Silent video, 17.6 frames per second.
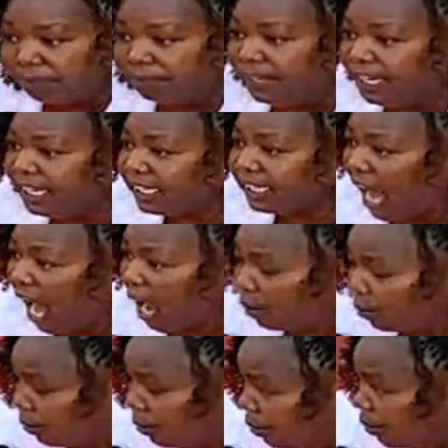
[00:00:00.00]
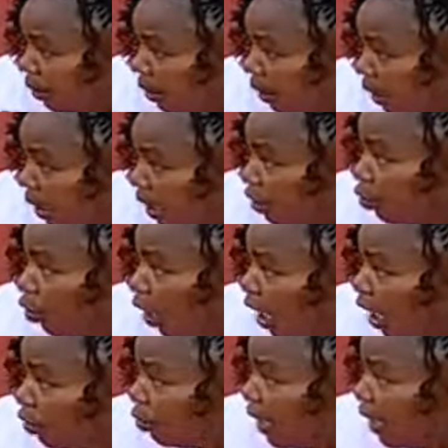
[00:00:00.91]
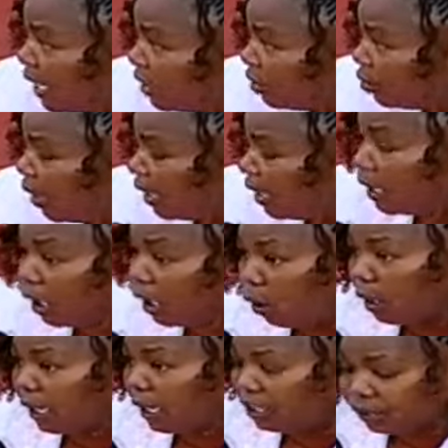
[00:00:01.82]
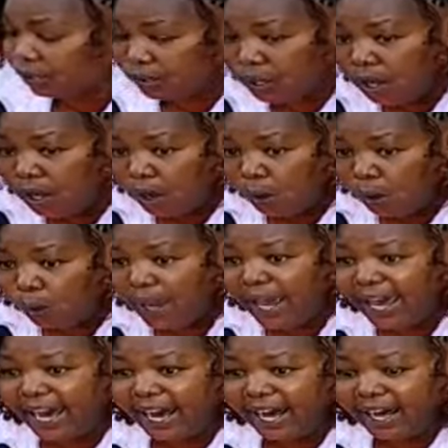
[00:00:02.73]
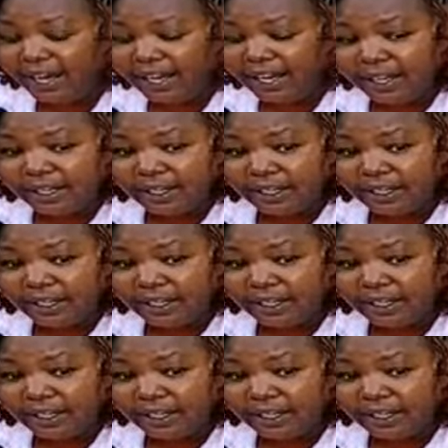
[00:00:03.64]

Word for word: If this house is going to raise to an occasion where